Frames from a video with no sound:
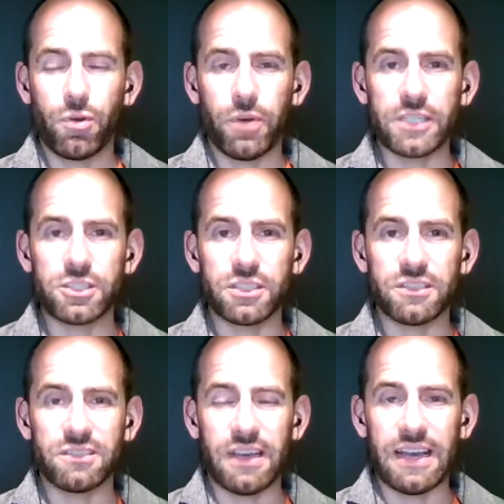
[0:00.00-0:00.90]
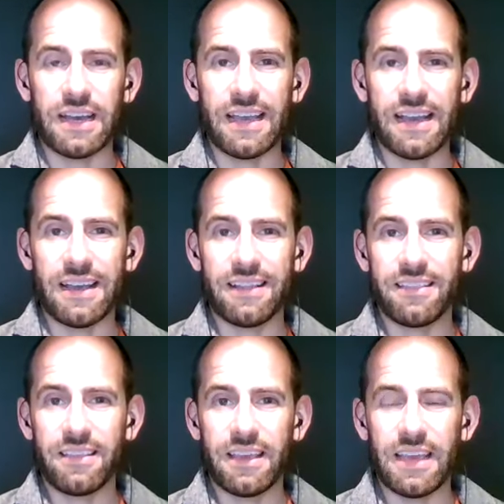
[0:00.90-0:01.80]
questions that I had
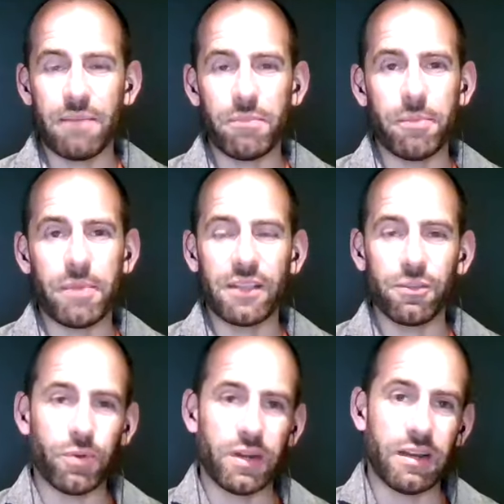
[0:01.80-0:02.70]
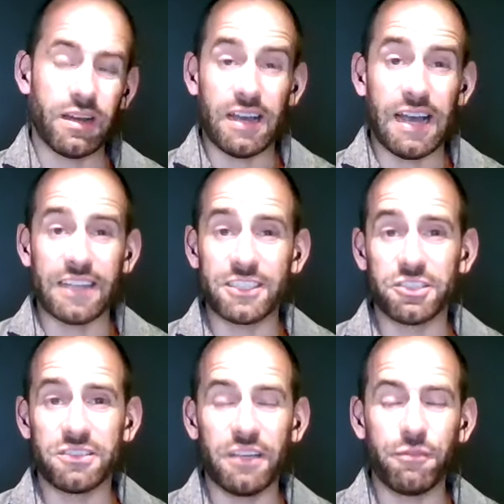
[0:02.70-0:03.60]
in my mind when I
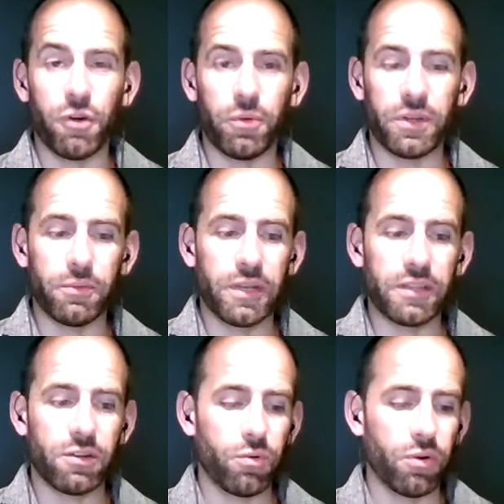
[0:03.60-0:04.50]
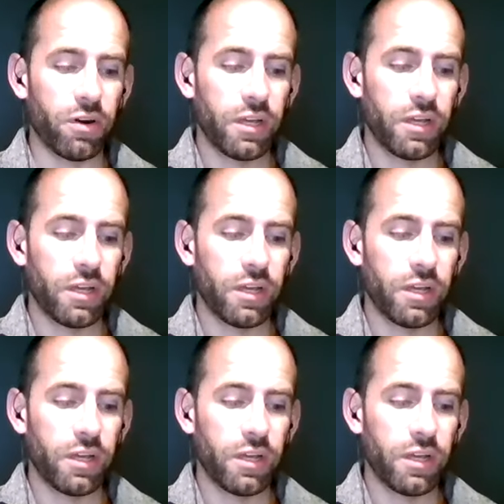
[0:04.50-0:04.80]
just defaulted and went to court.